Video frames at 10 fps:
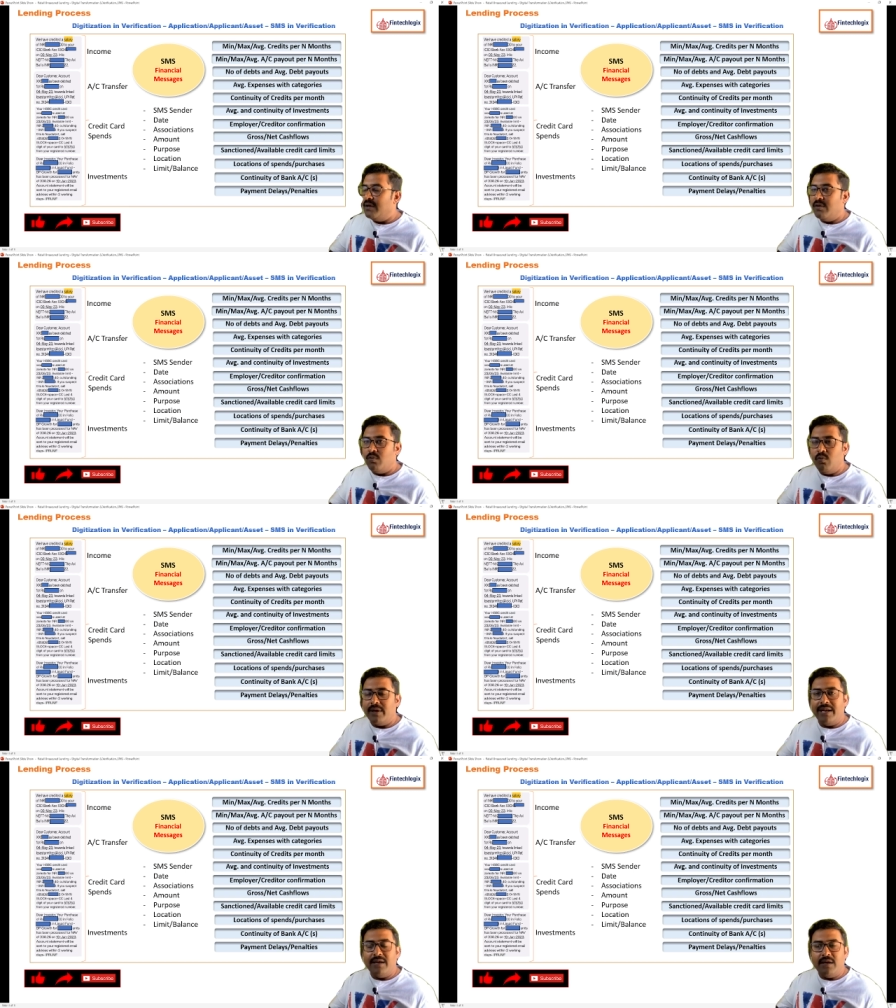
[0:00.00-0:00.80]
who
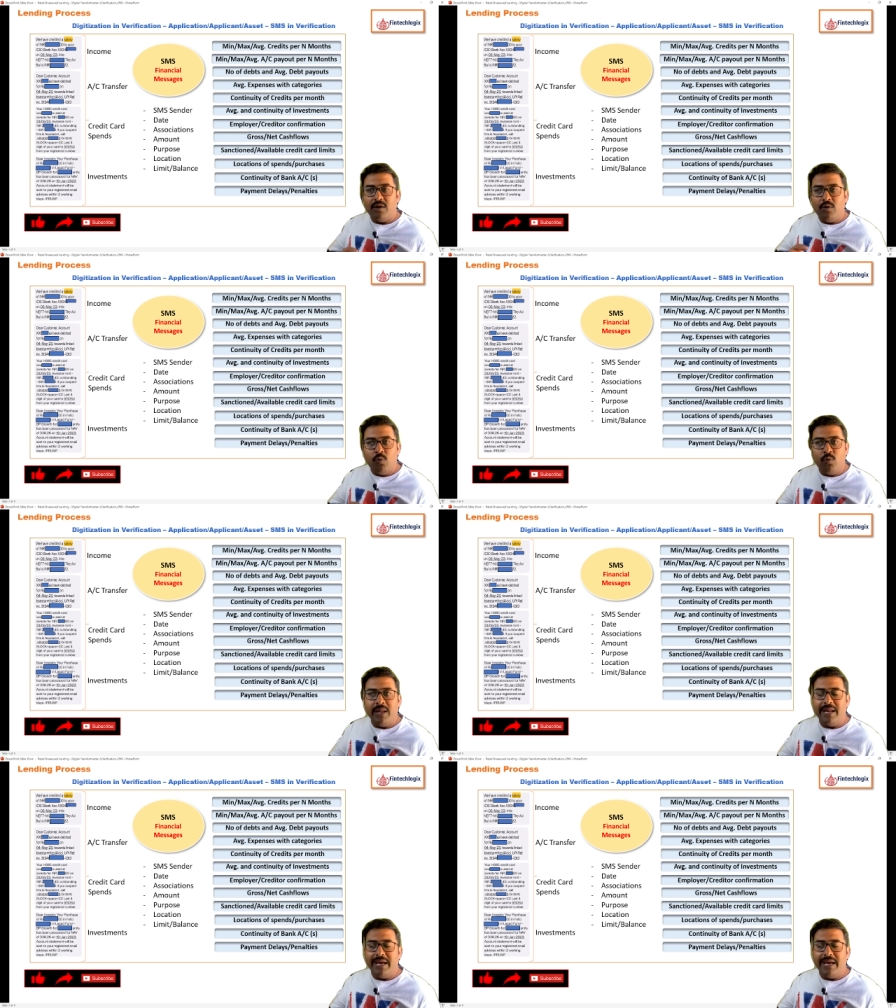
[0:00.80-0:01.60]
can do
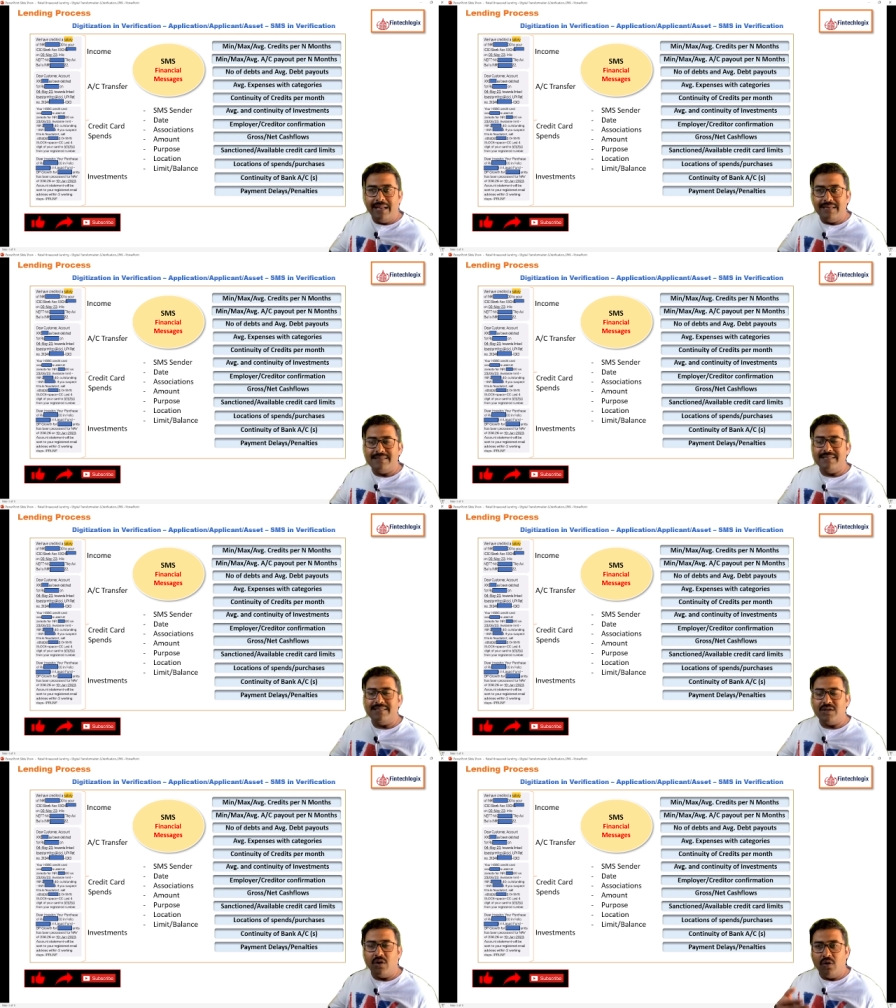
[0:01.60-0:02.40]
an analysis
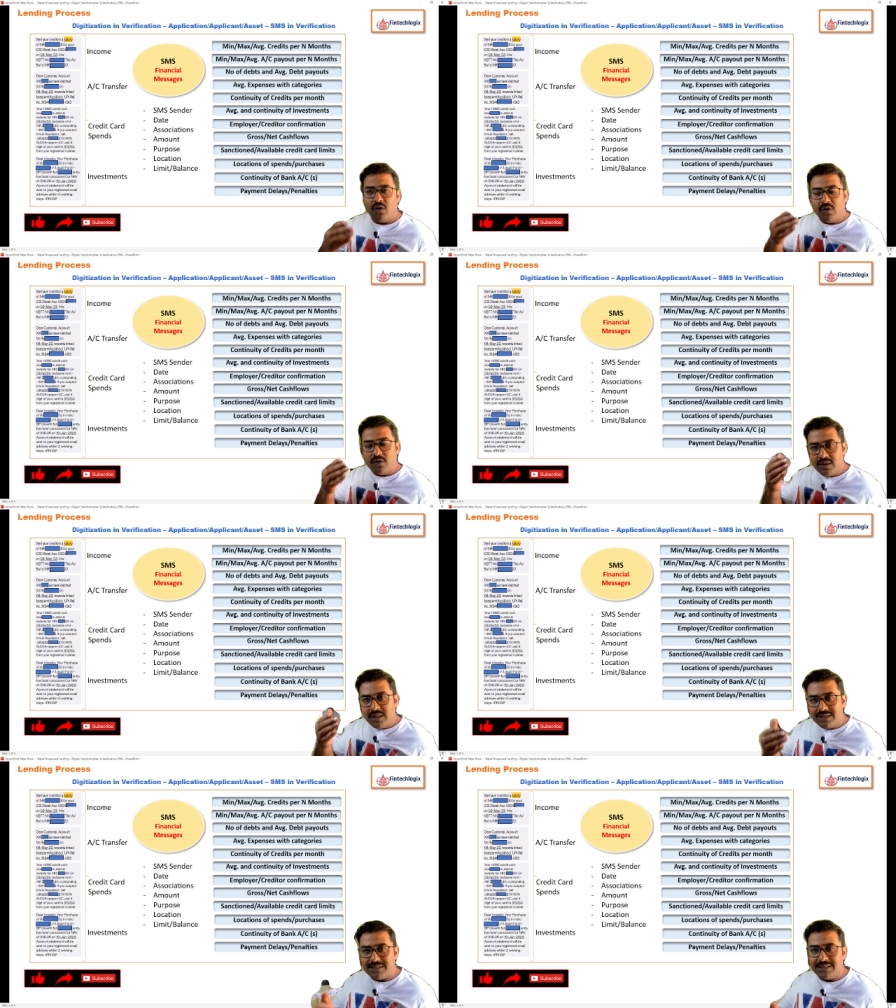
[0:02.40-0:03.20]
on
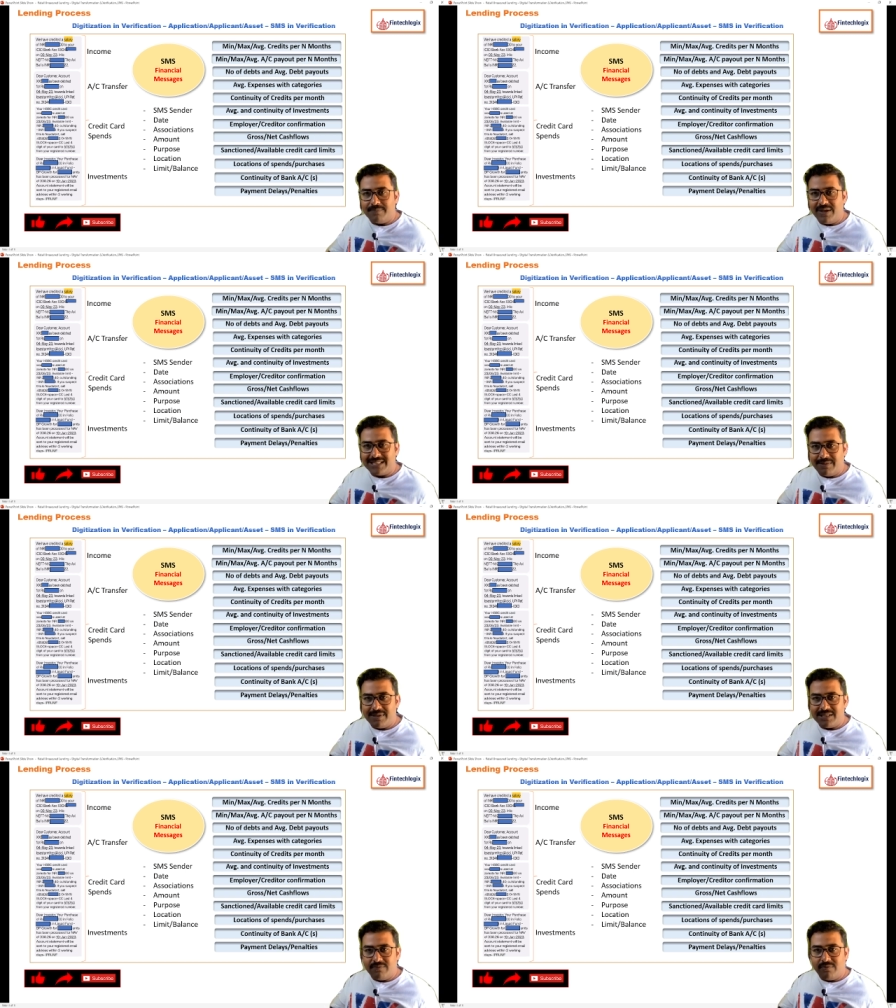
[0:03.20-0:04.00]
this
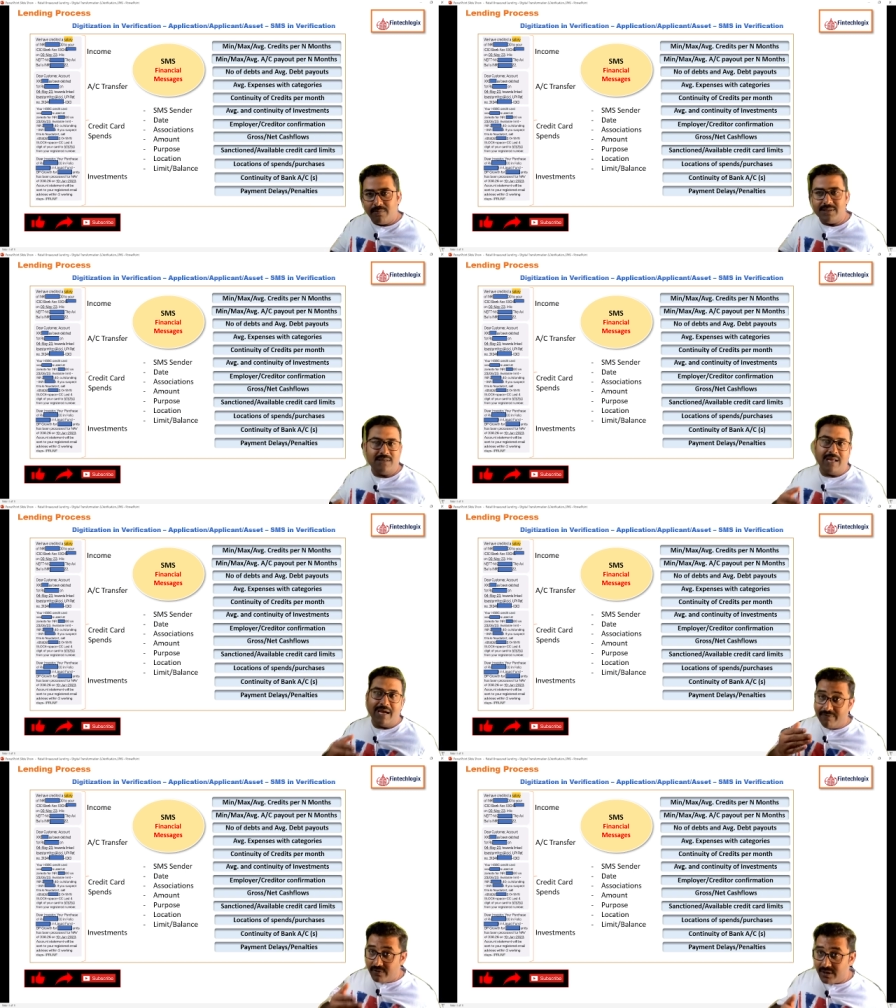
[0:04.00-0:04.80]
SMS information
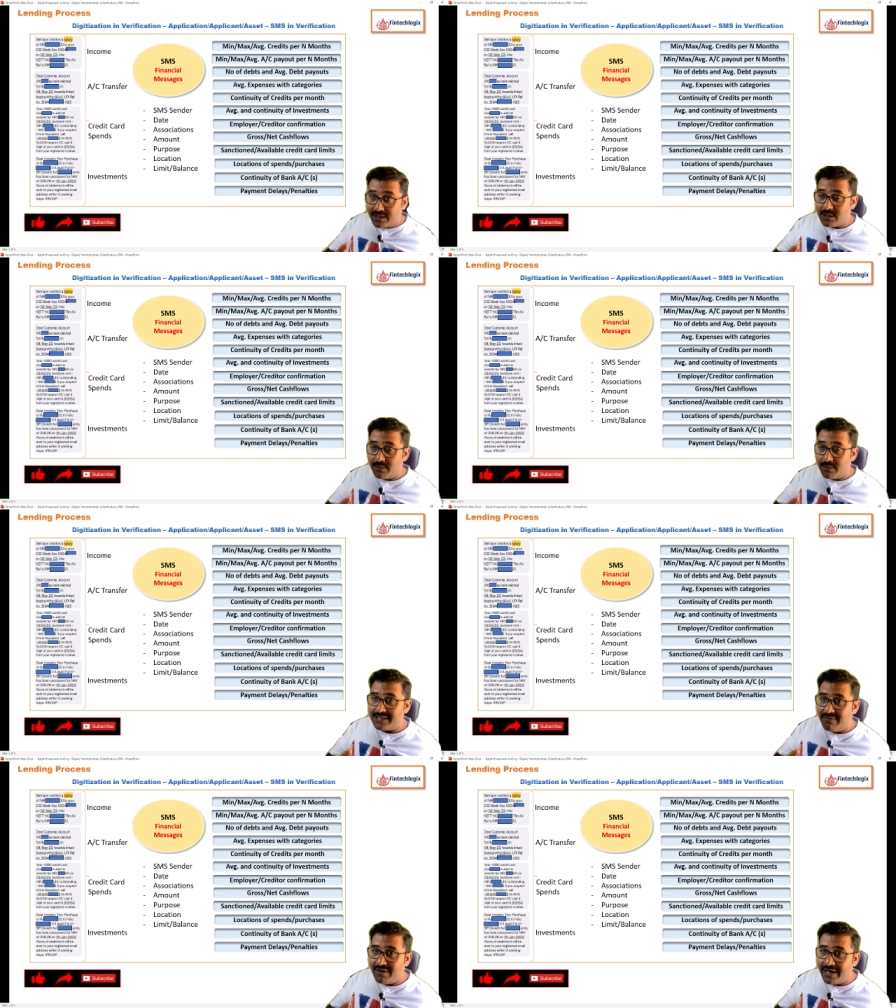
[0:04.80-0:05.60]
after customer has
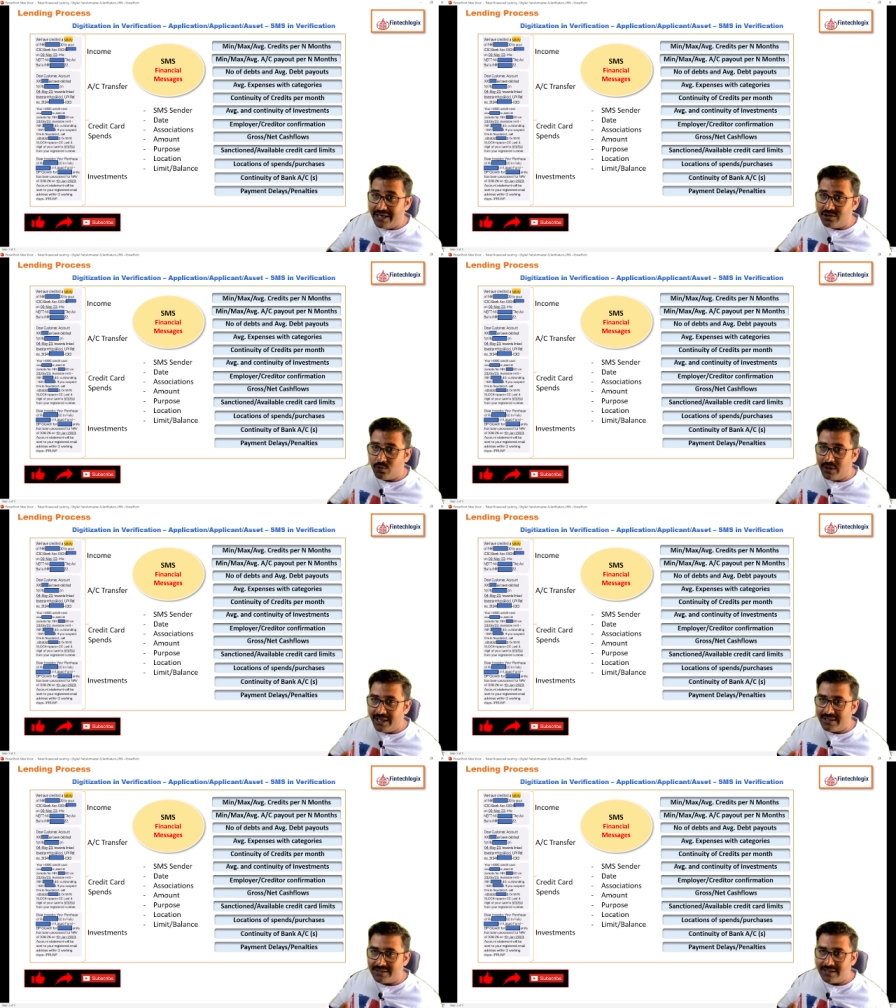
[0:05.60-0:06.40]
given rights to take
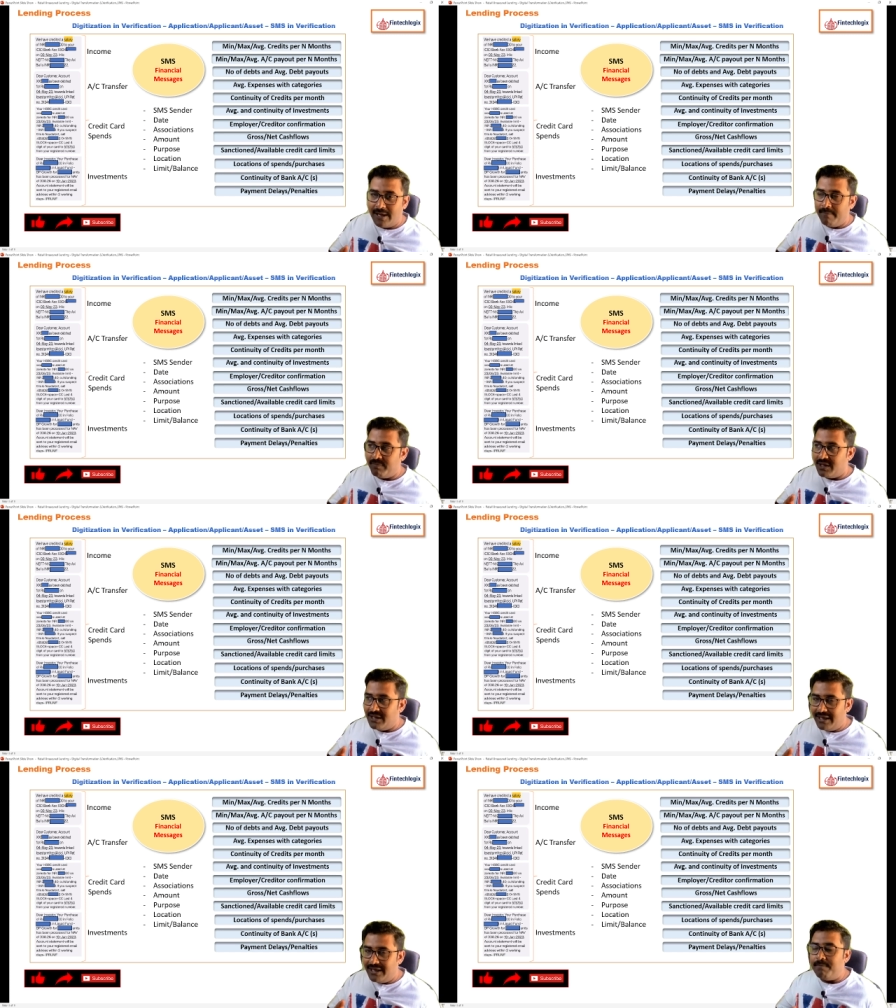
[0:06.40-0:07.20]
this
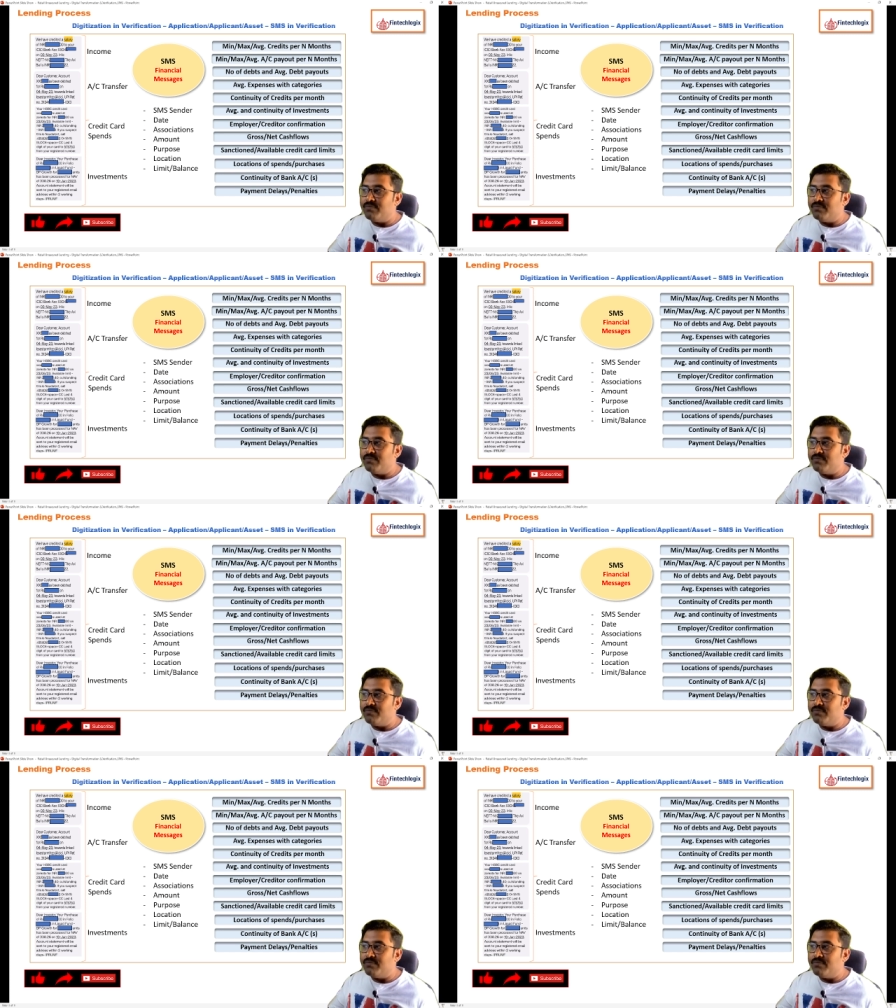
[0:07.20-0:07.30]
data,